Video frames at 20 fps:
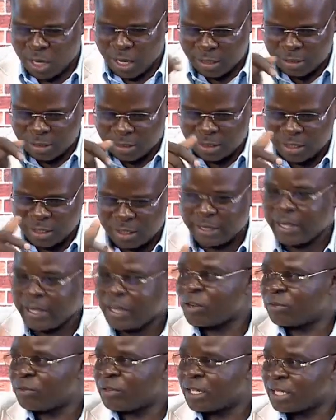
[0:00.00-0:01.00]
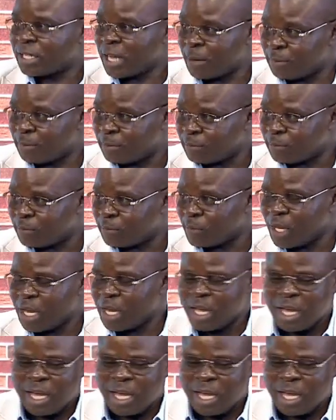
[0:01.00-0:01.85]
at the end of the term.